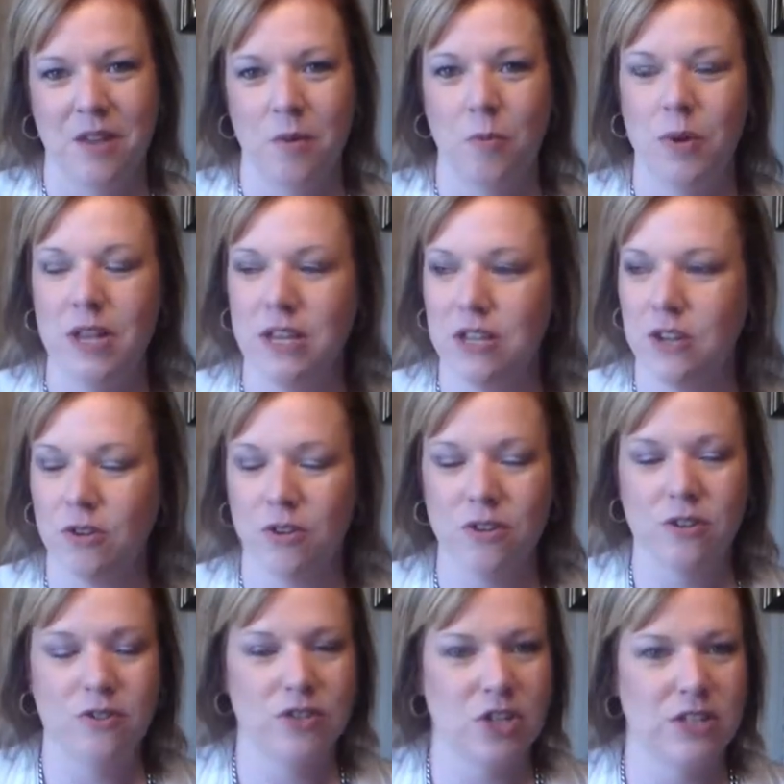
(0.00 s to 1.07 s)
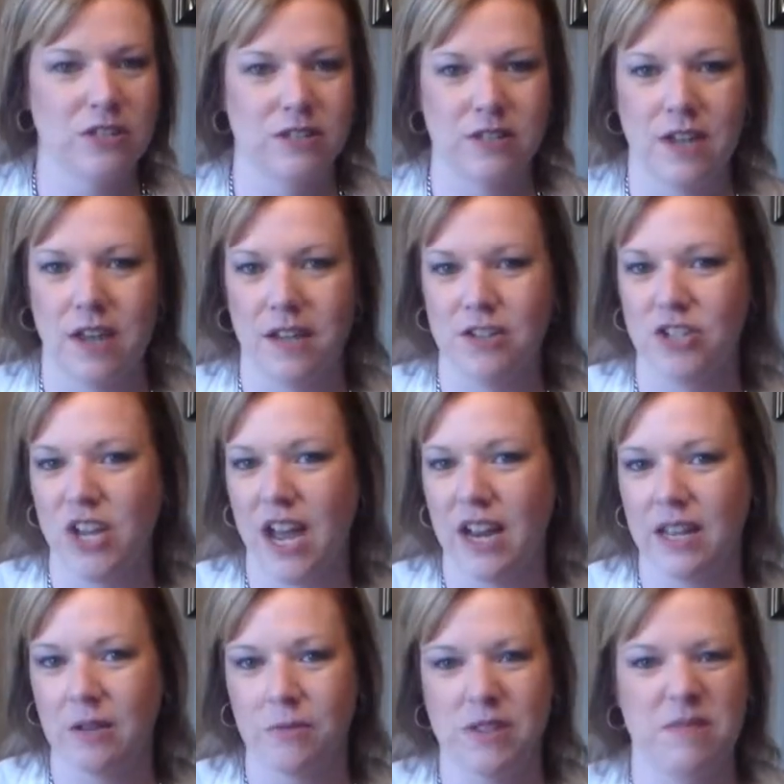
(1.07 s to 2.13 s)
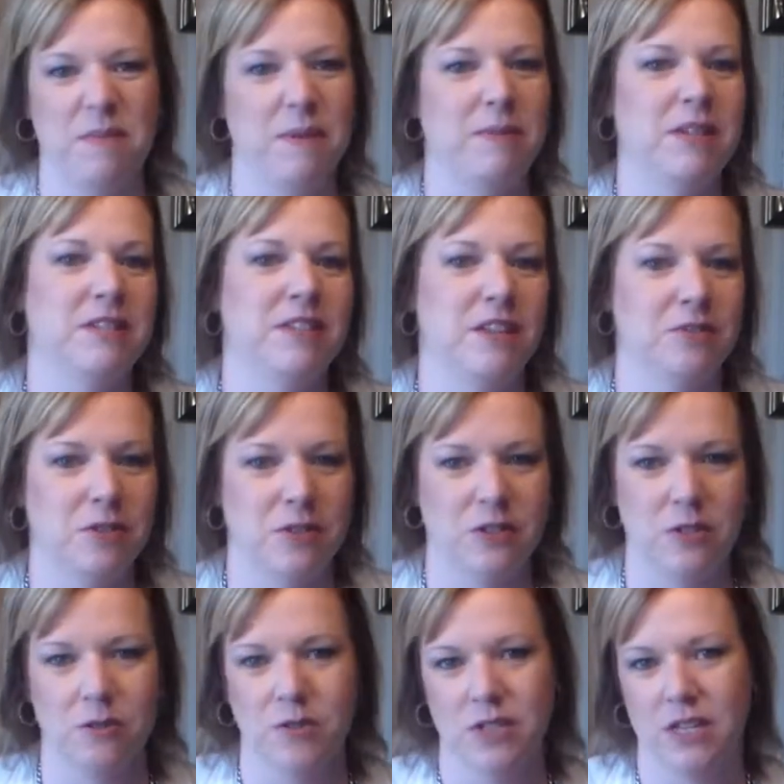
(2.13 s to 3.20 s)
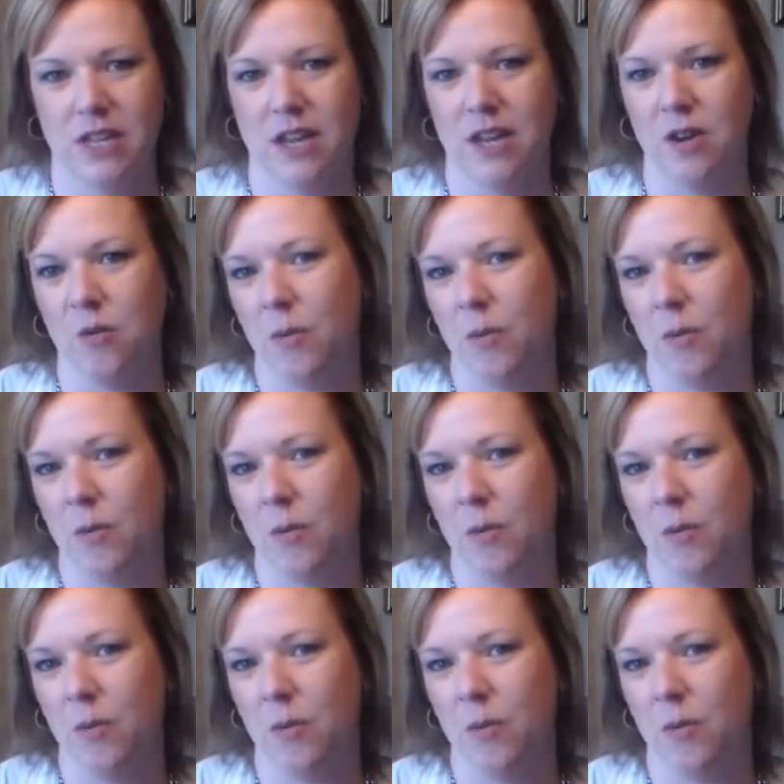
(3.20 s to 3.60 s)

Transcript: When you're just chatting with maybe a sales associate,